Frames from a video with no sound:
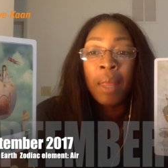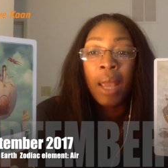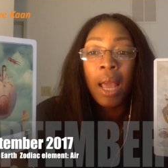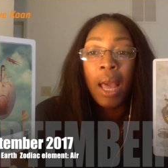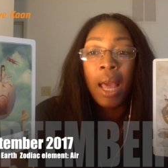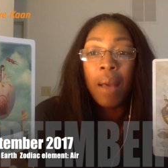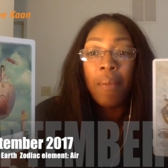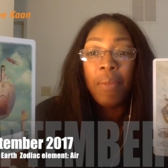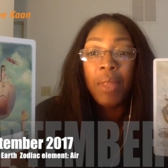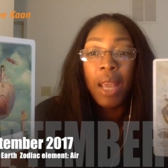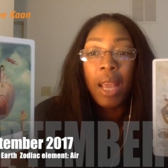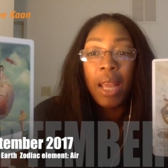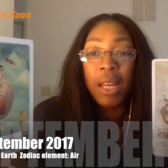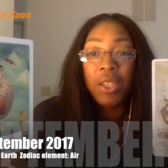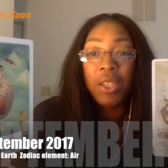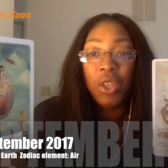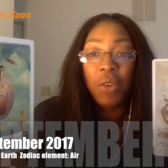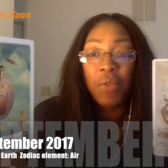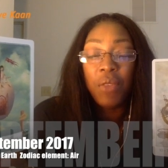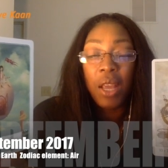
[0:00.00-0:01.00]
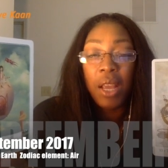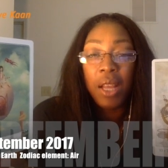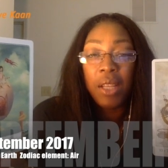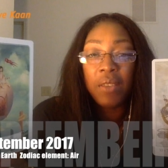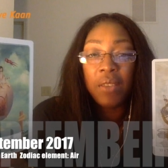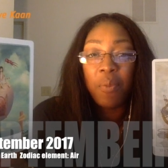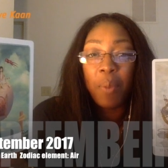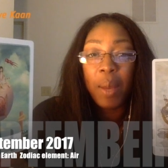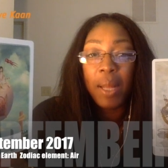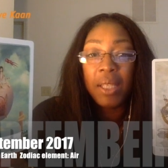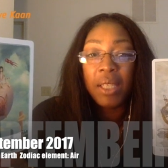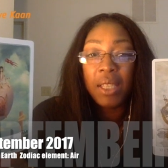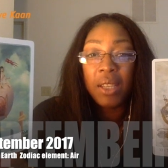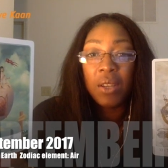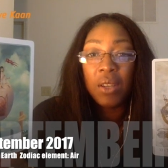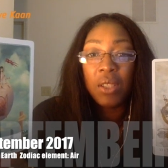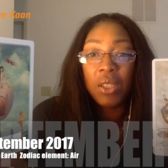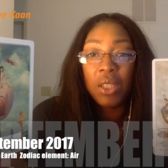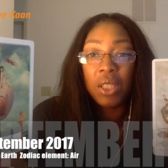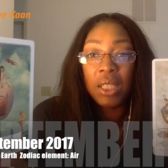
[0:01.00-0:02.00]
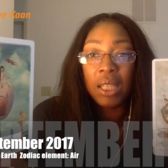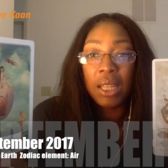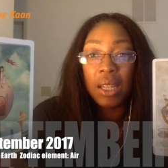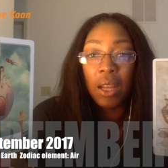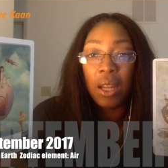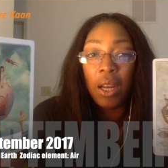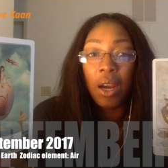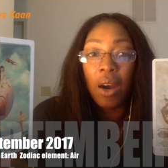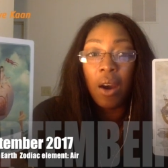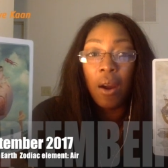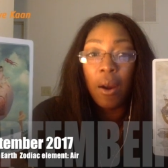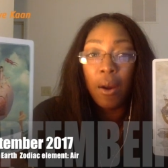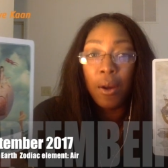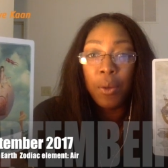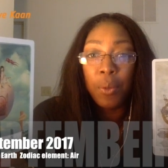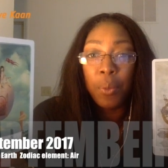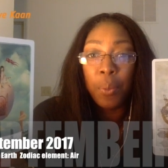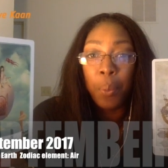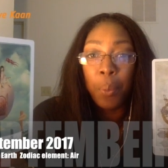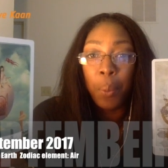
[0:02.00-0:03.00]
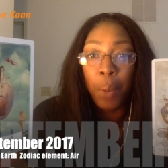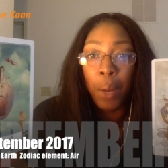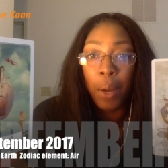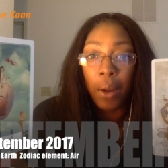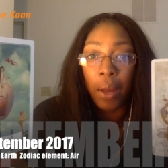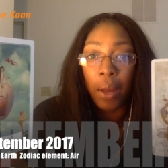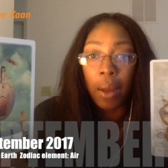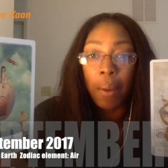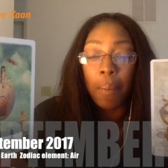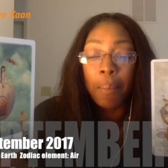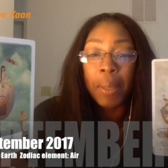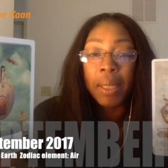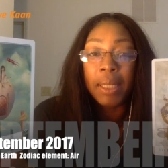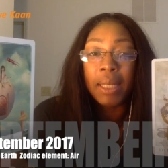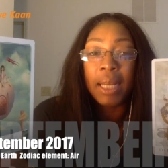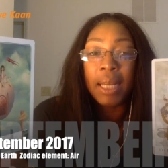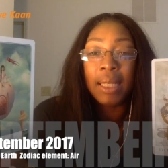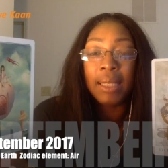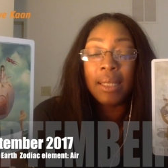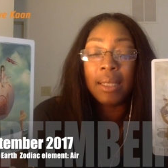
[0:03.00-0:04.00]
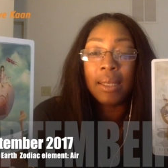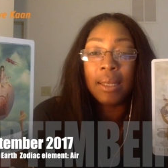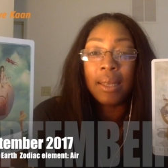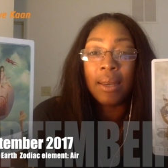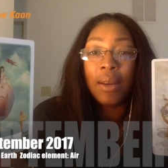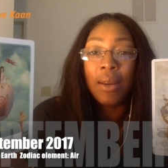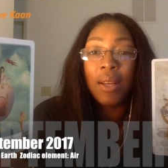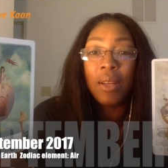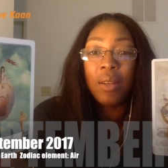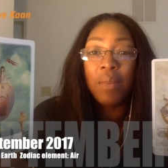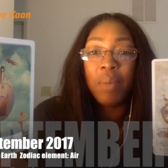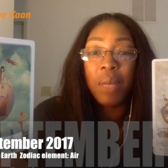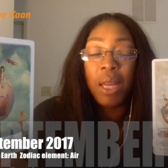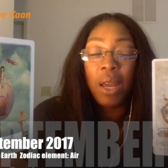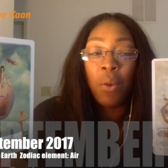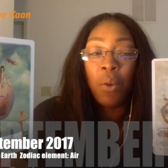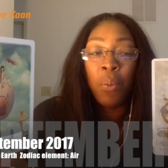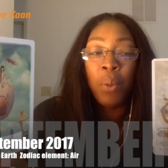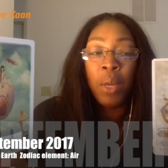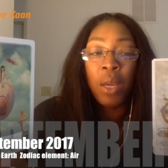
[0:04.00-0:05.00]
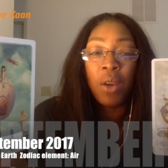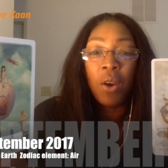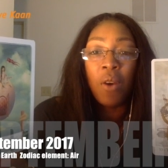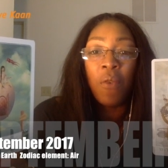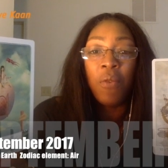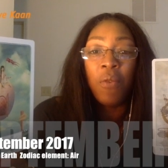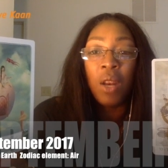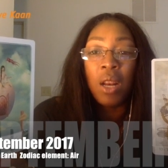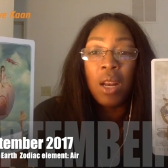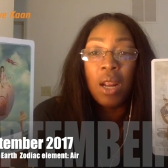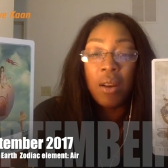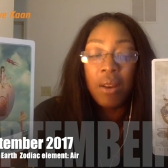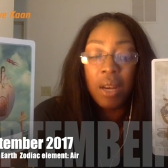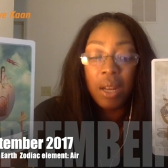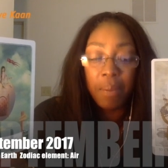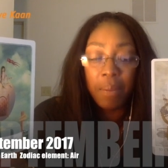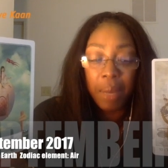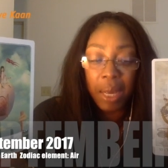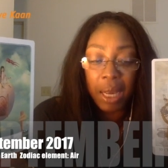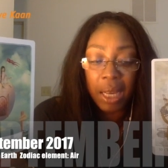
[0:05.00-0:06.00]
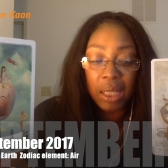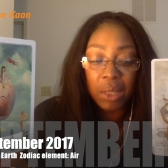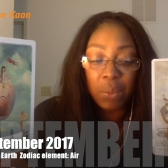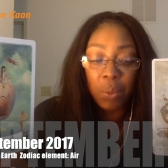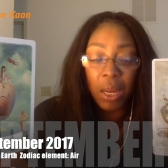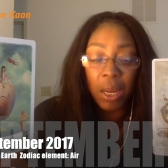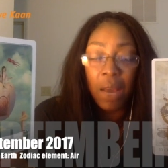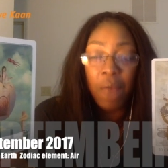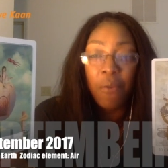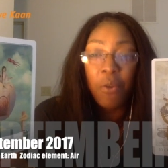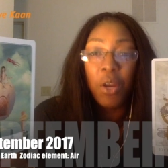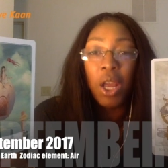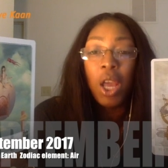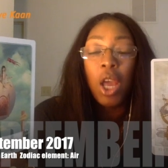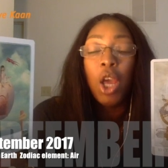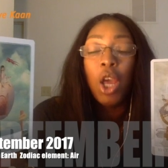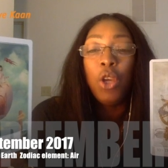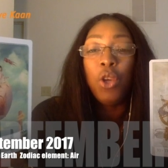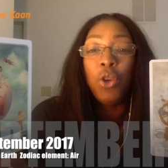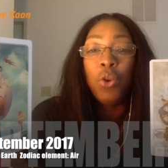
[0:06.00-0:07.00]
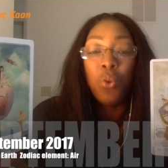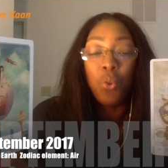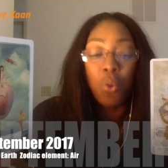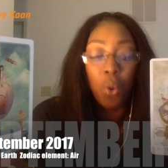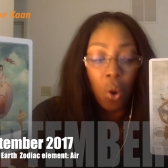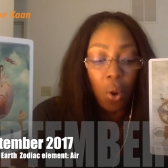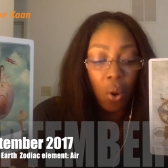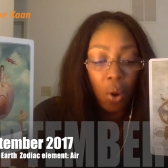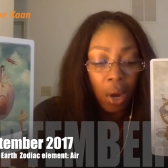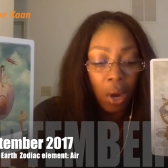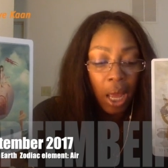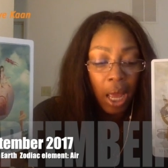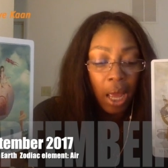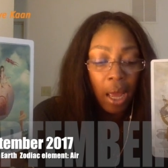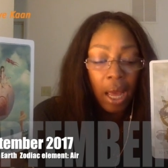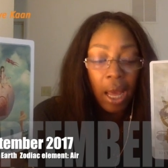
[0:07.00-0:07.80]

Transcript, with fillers: The energy of the Eight of Pentacles is a lot of hard work, but it's going to be a week of learning, because whatever you are